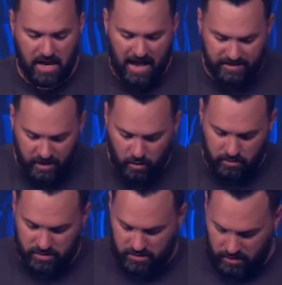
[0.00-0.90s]
I don't
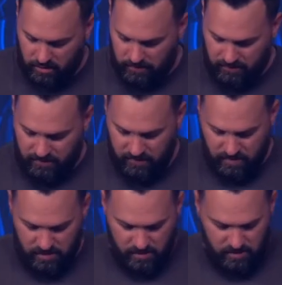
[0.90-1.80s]
deserve
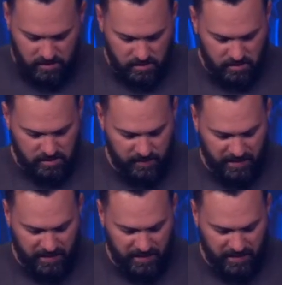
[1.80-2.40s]
to